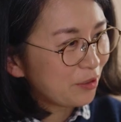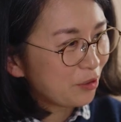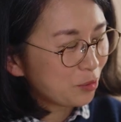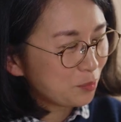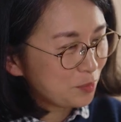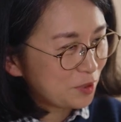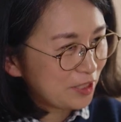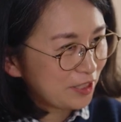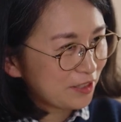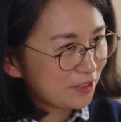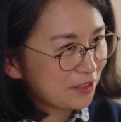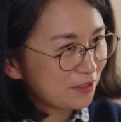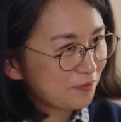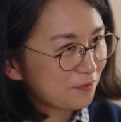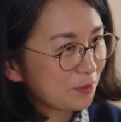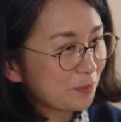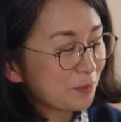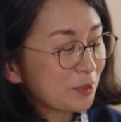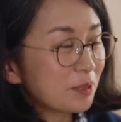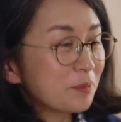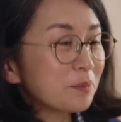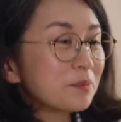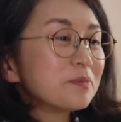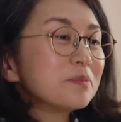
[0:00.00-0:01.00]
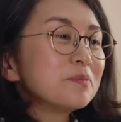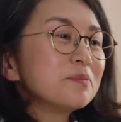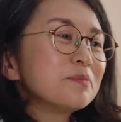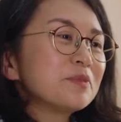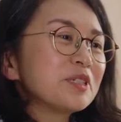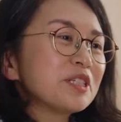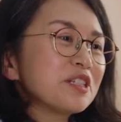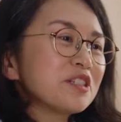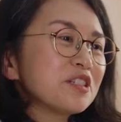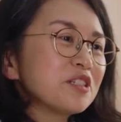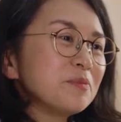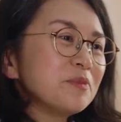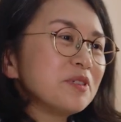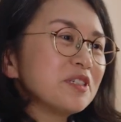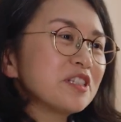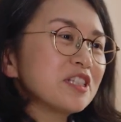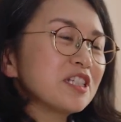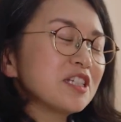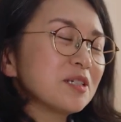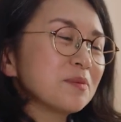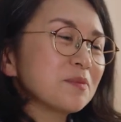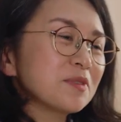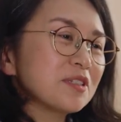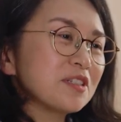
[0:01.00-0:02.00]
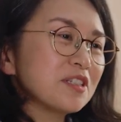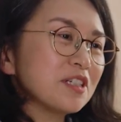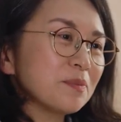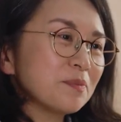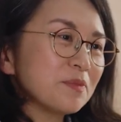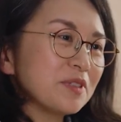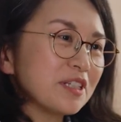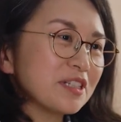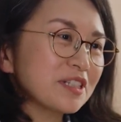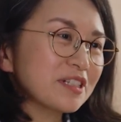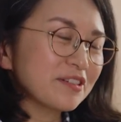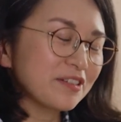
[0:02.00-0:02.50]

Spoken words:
objects from the British Museum's Japanese